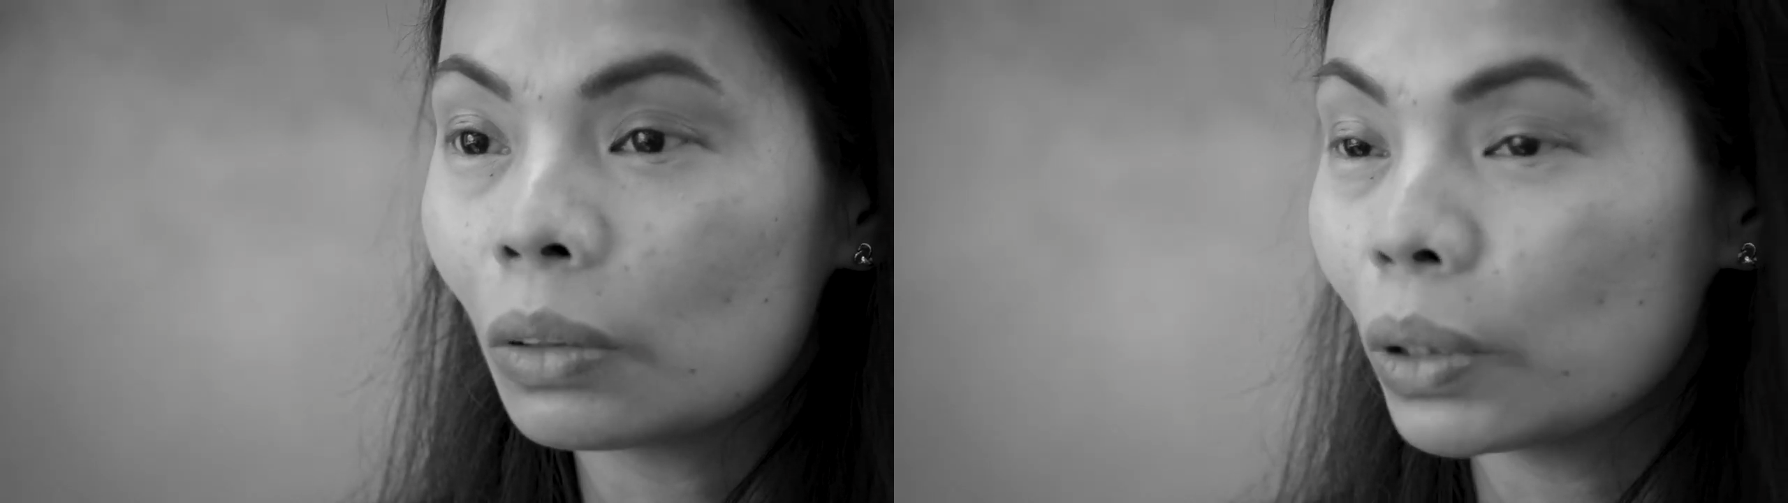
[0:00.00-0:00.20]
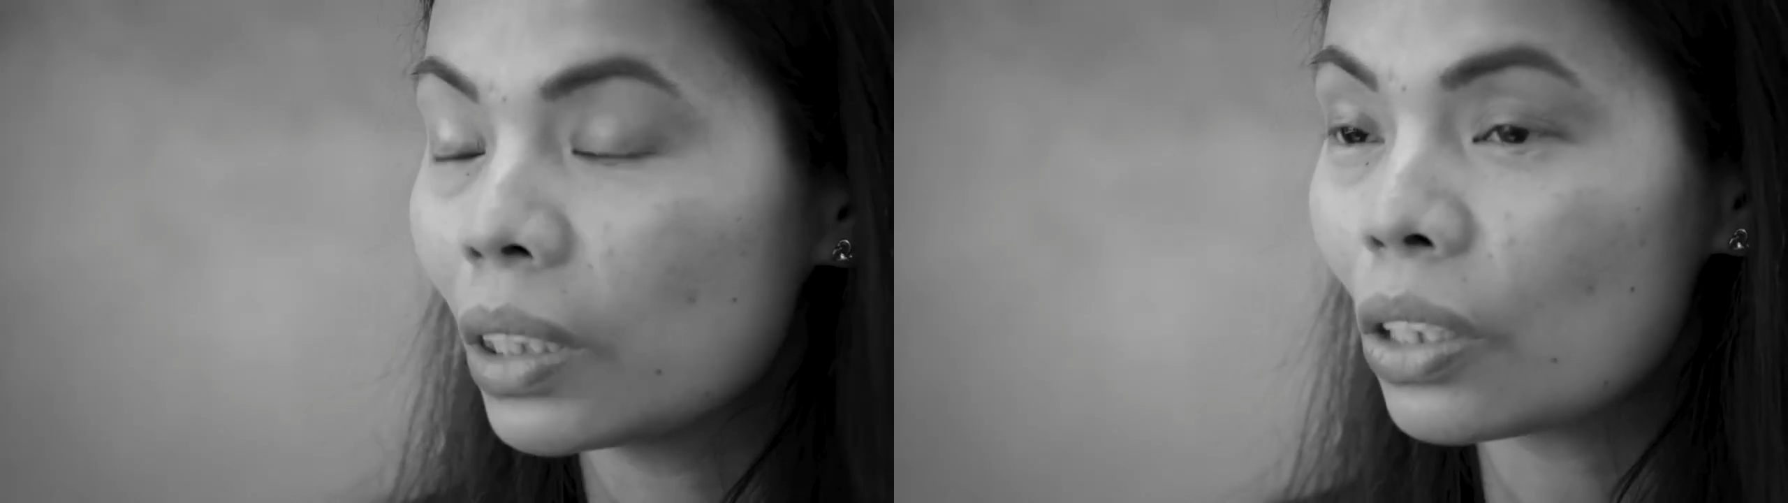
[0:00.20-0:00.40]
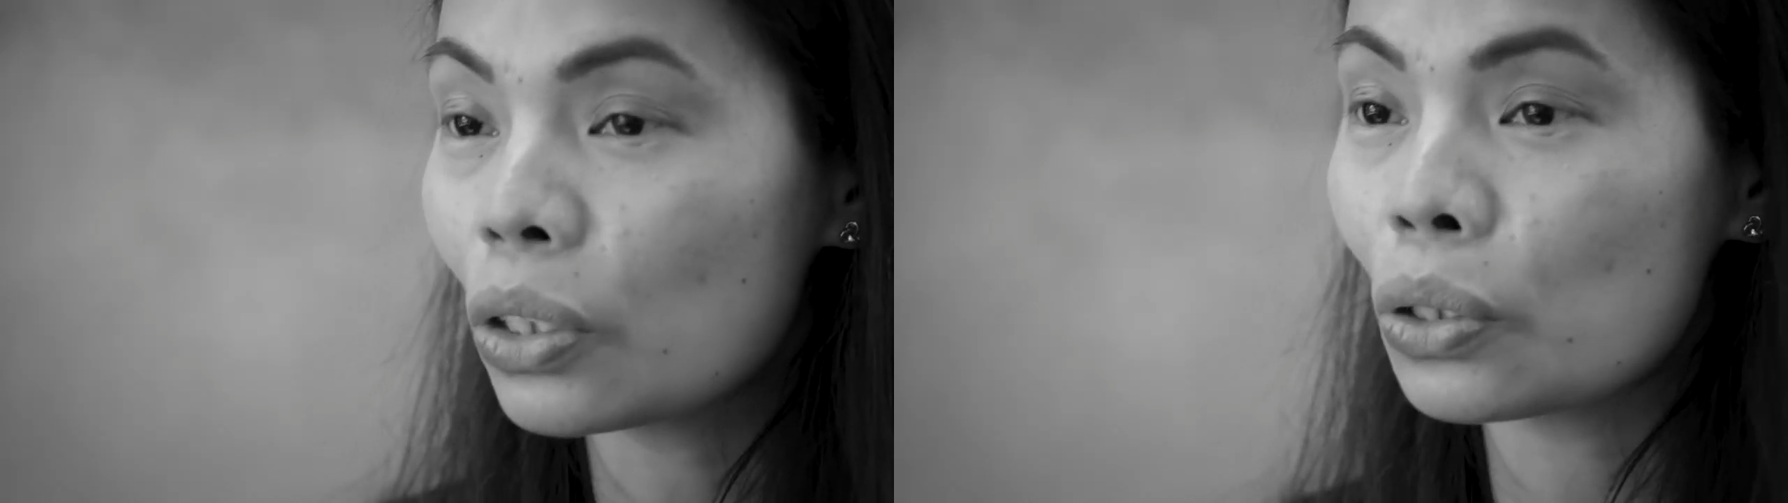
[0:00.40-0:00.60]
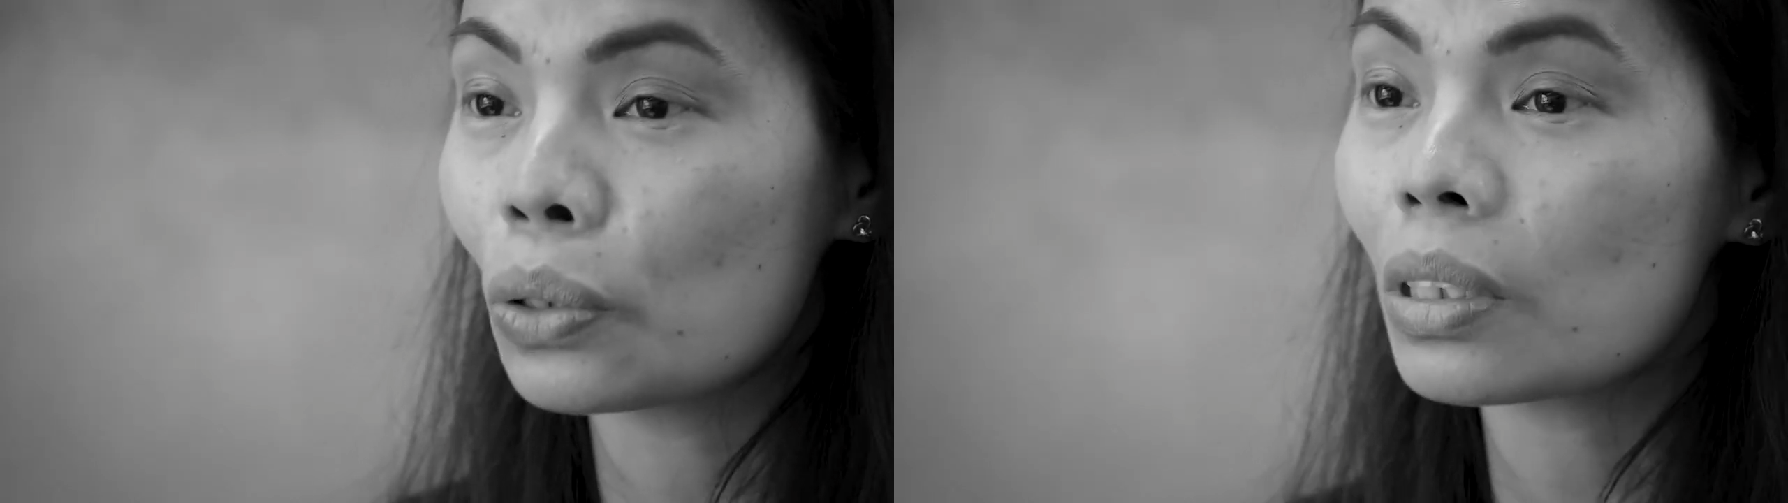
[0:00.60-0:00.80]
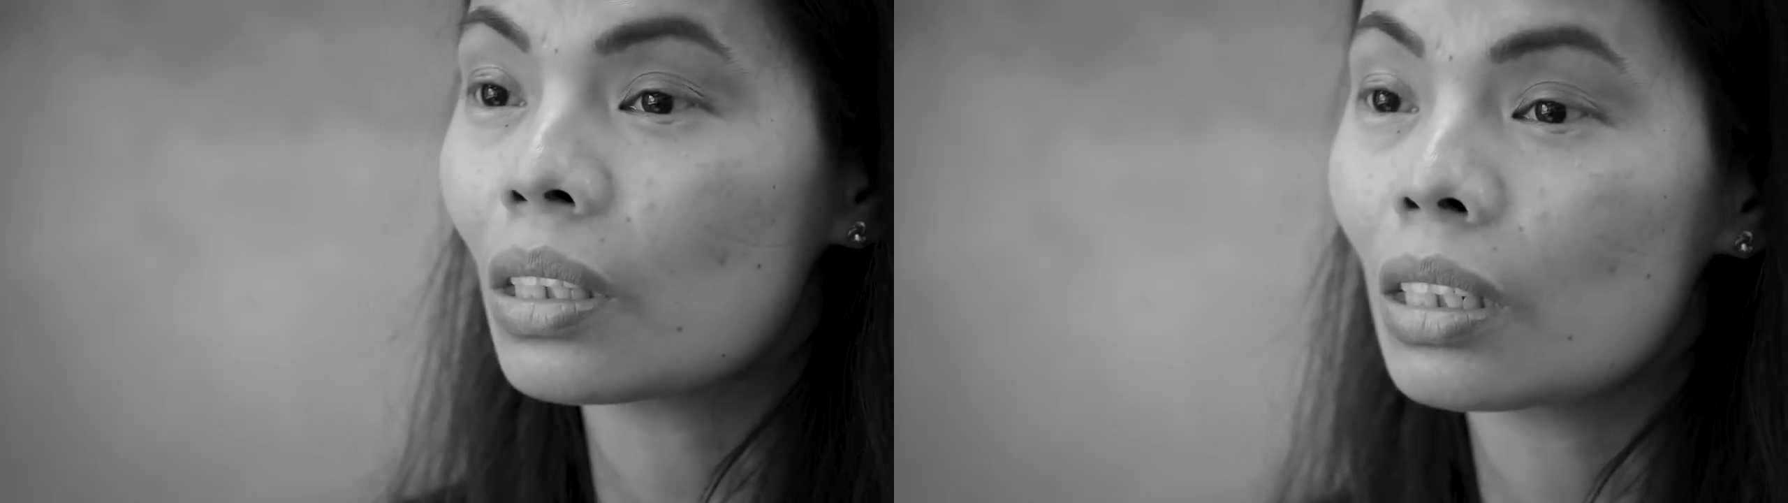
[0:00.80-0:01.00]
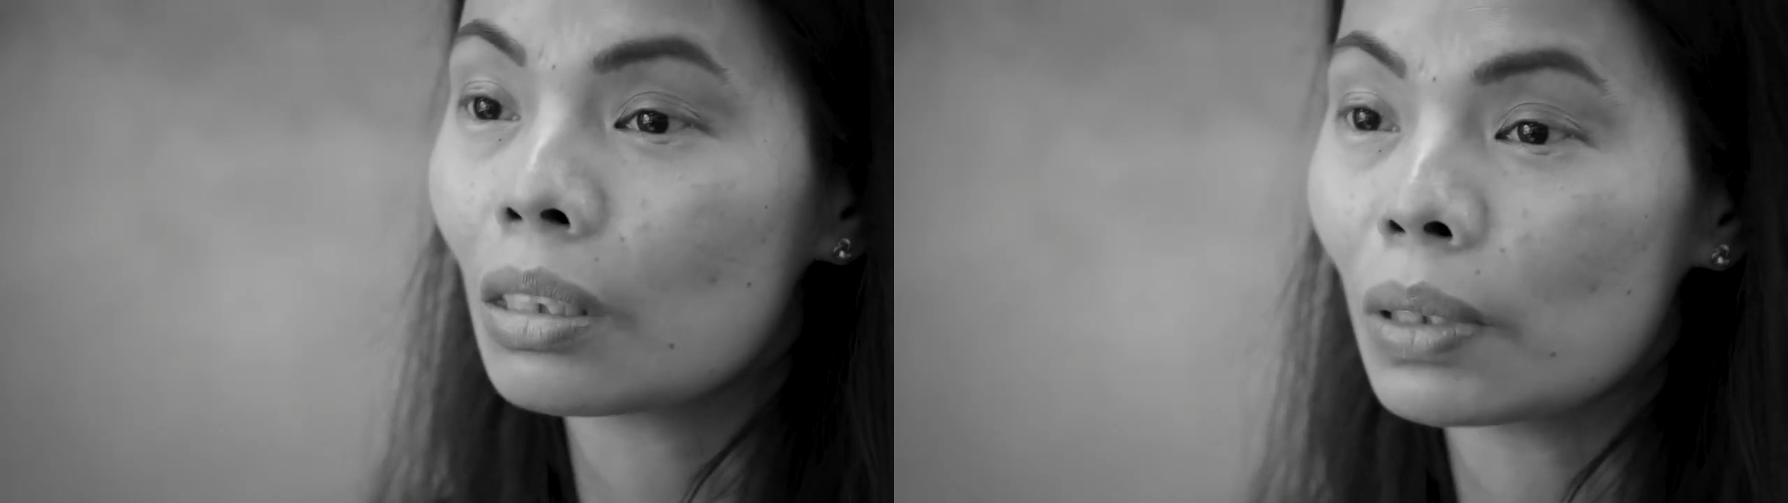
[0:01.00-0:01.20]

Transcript: We just choose this